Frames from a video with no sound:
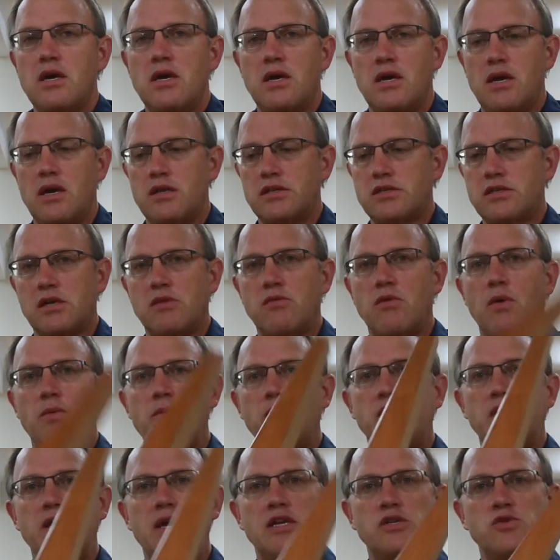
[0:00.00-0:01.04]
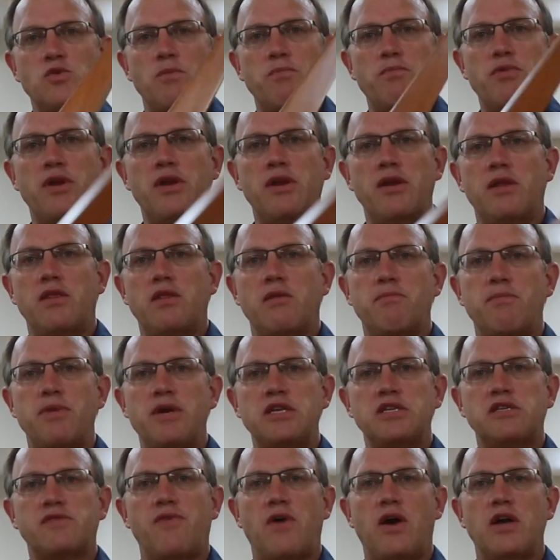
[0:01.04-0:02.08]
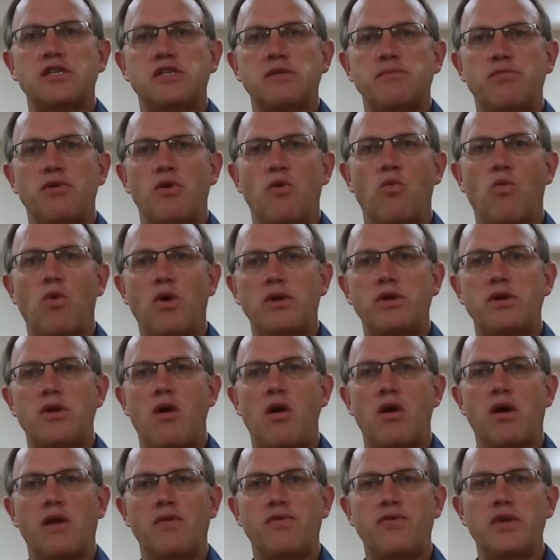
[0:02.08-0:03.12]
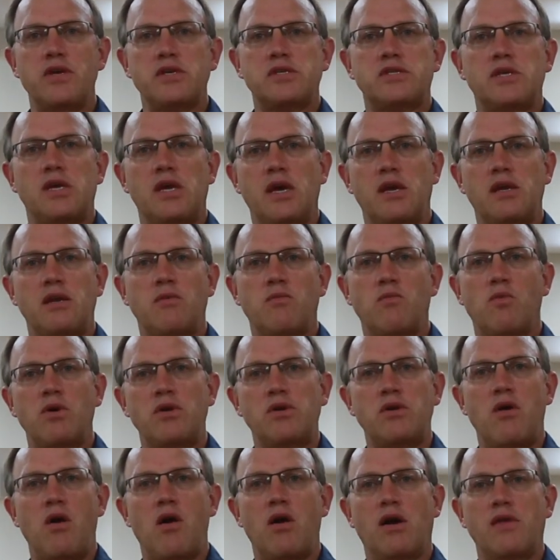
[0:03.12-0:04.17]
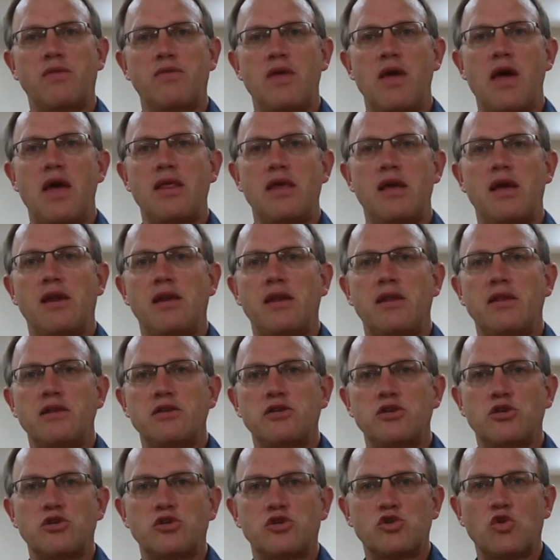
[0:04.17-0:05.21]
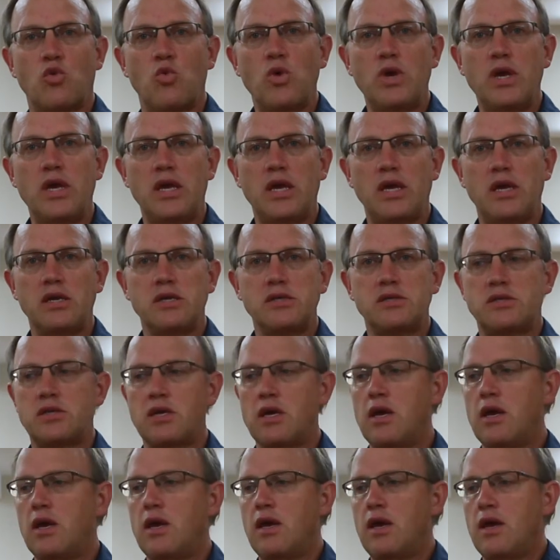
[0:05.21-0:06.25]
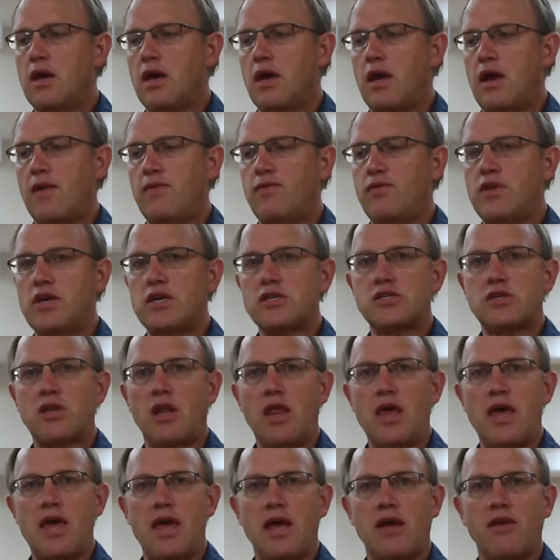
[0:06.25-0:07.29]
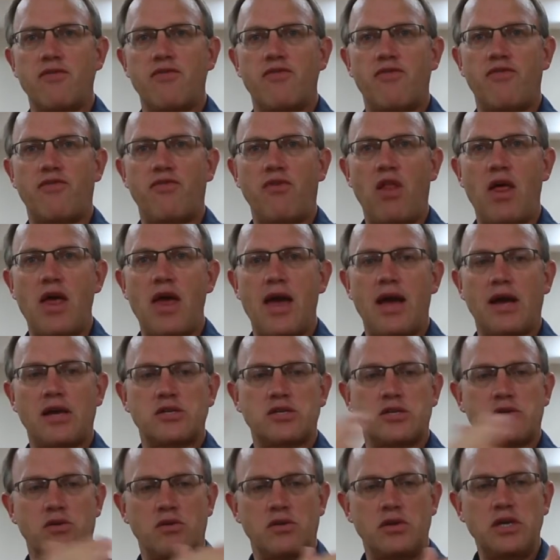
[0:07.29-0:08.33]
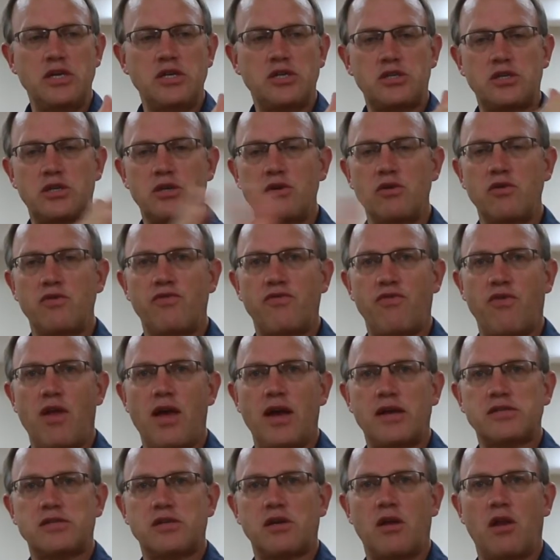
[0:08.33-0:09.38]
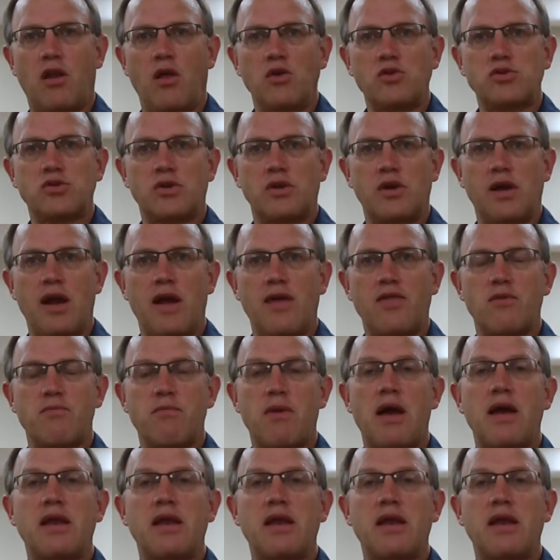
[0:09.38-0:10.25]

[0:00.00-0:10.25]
And so what we did is we put it in the bench vise and put one dog at this end and one dog at that end, and then just squeezed. And this leg flexed, or these two flexed closer together by